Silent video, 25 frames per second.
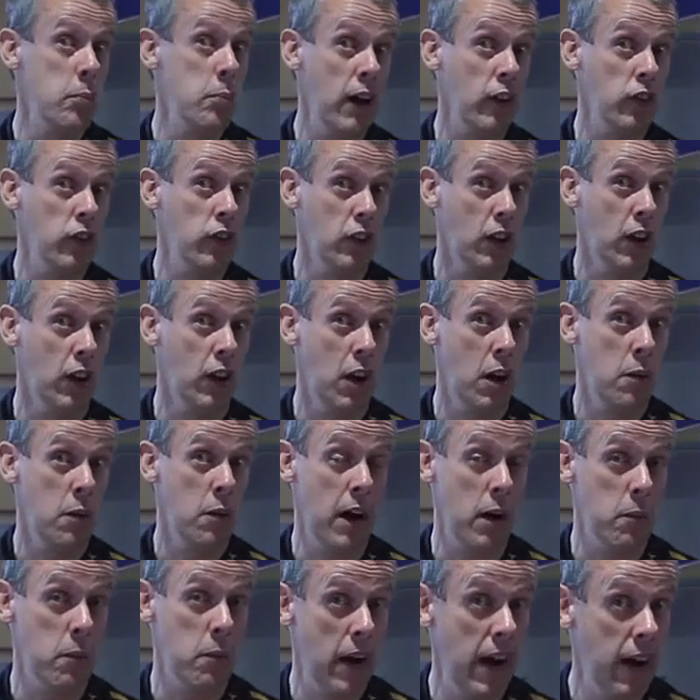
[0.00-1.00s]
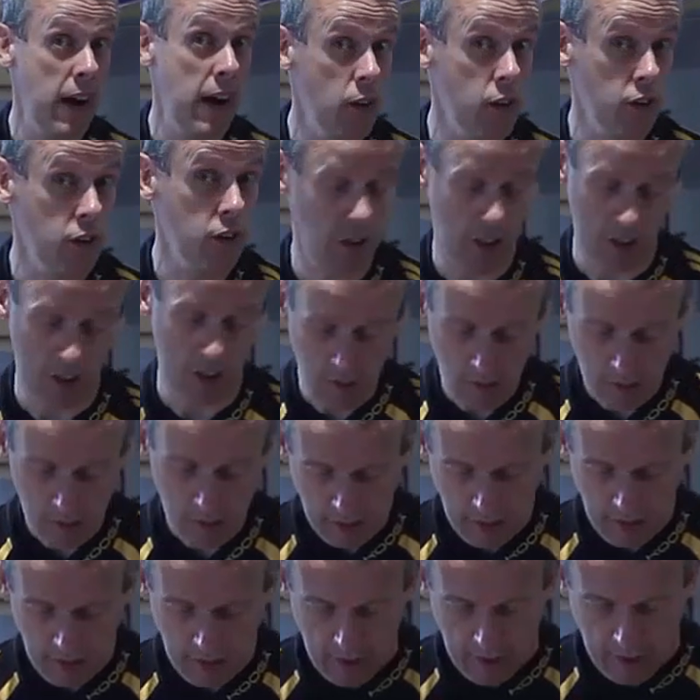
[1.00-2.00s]
passionate about PowerShell,
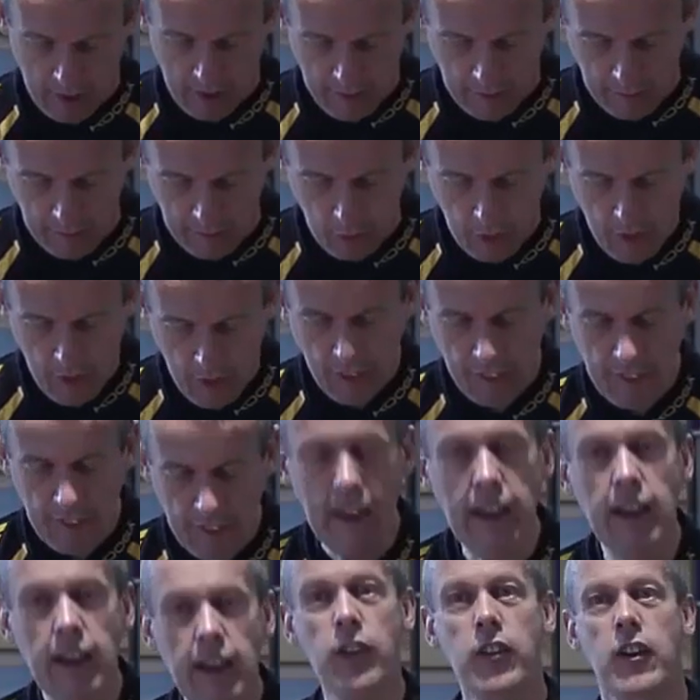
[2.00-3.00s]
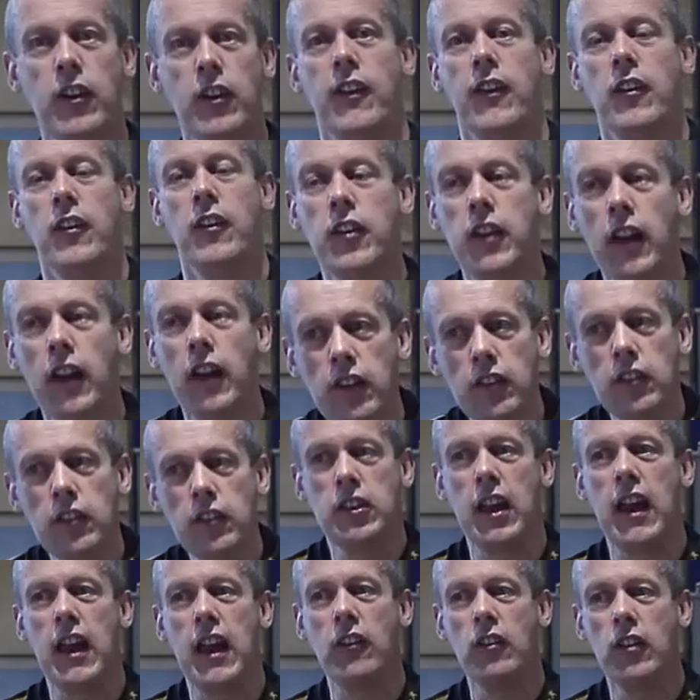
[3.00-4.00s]
then there's nothing easier than to go and
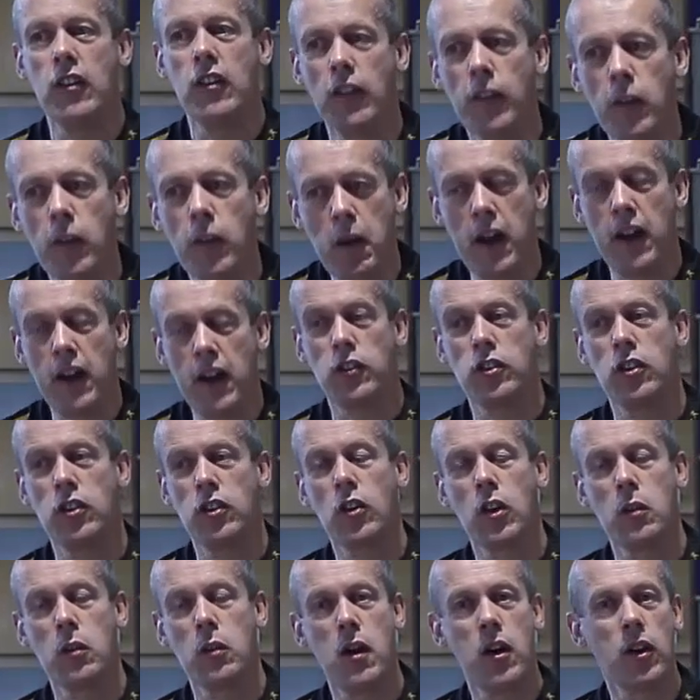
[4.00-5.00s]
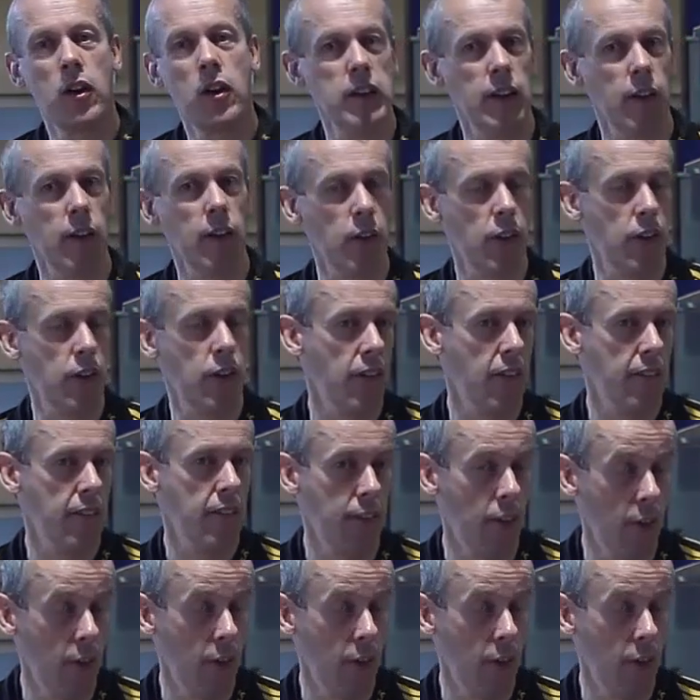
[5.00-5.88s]
download the PowerShell commandlets for